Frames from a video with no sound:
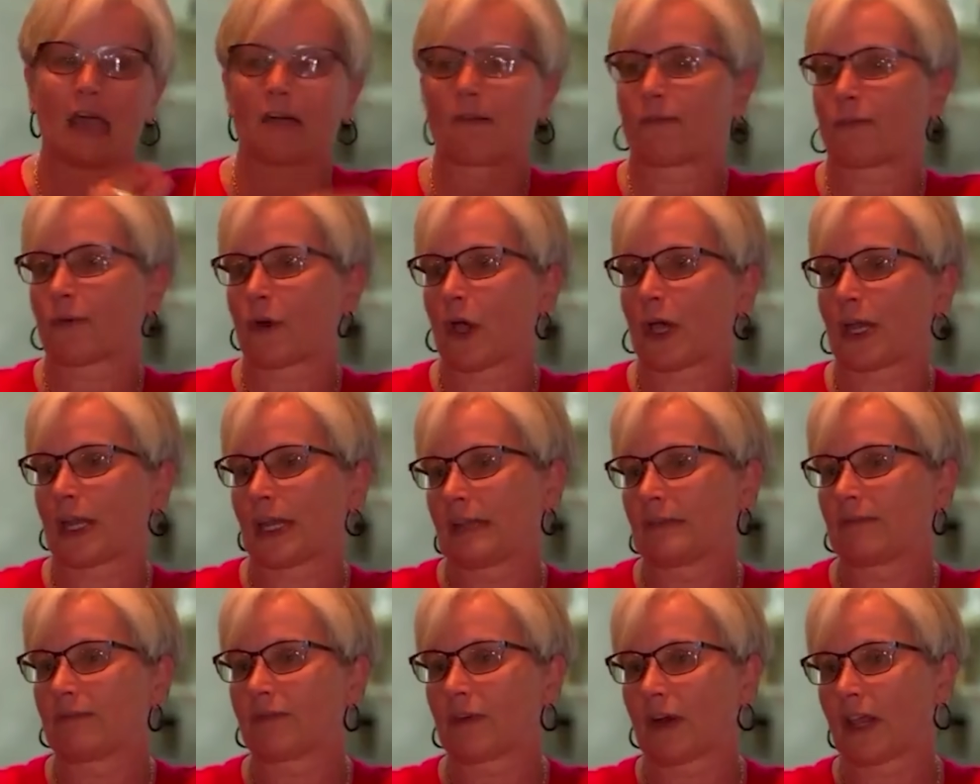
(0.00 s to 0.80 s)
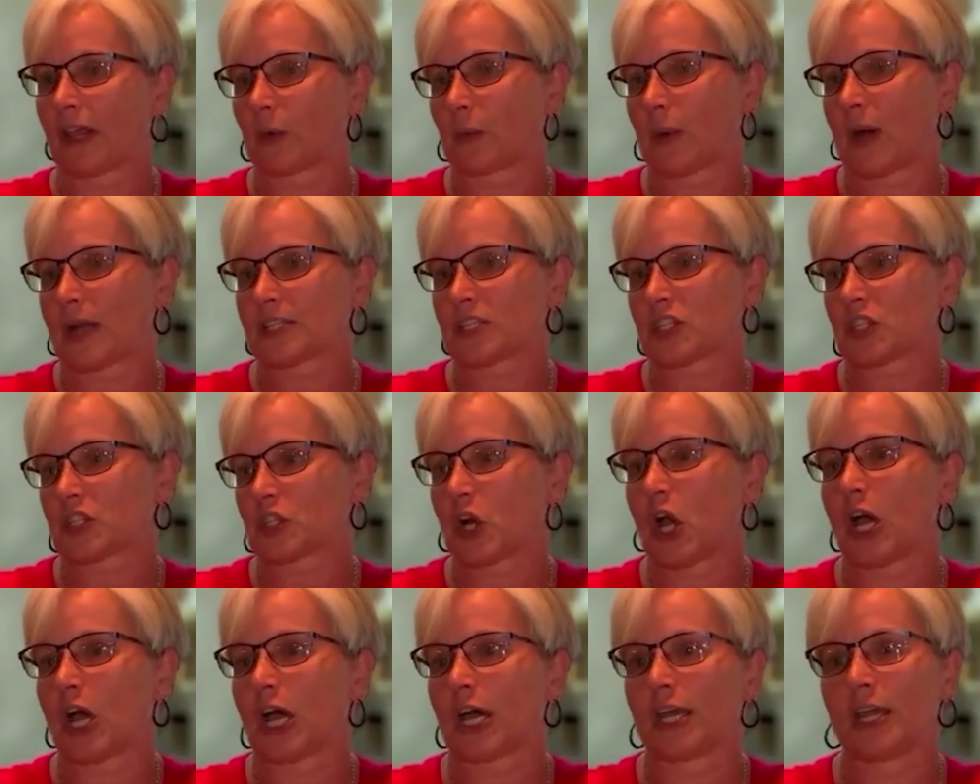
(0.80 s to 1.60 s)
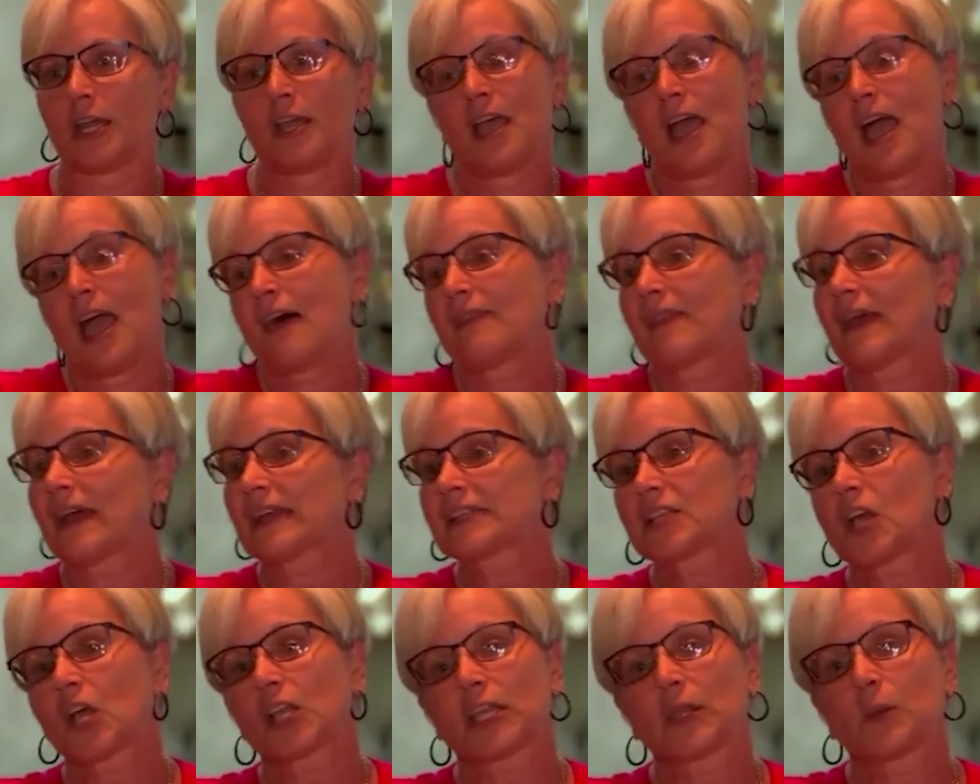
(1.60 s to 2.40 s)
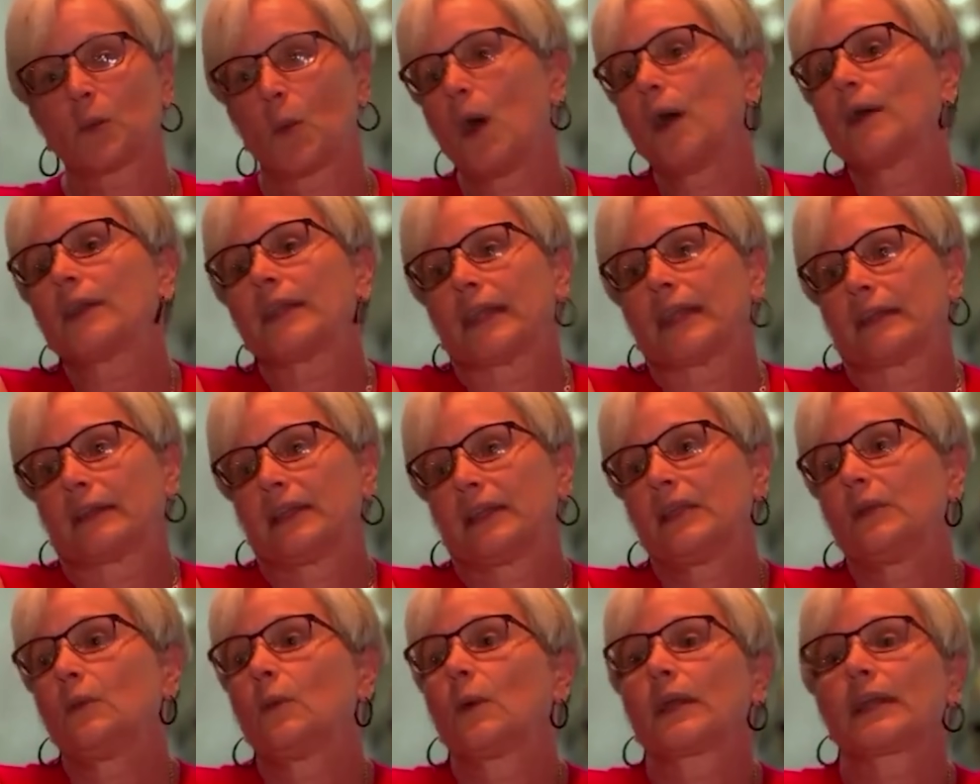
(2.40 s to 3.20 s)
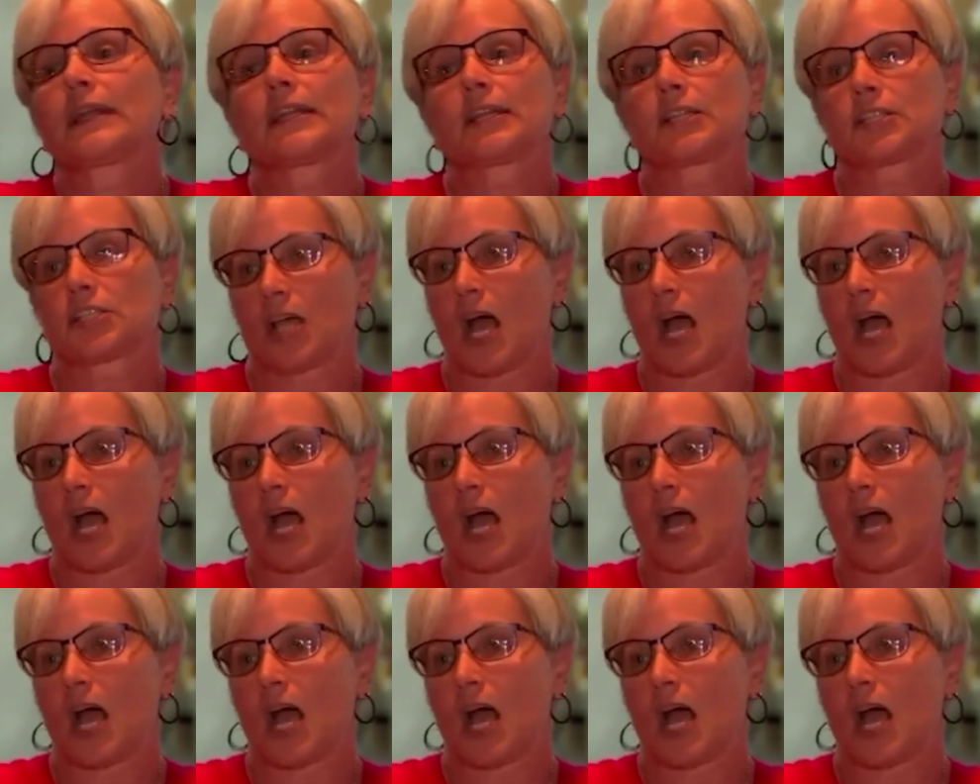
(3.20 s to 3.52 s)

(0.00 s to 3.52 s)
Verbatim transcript: out front in front of the restaurant, and that's all he wanted. He wanted a